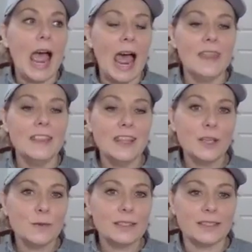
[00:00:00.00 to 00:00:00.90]
And then
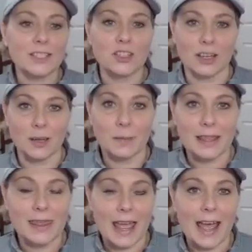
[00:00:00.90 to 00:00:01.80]
there was this
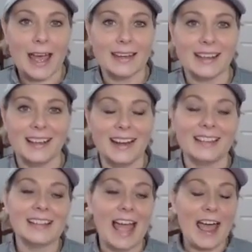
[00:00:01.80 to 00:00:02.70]
gentleman that, and I
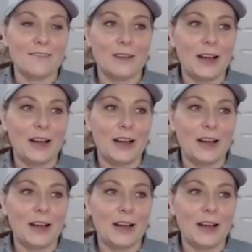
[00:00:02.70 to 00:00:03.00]
laugh,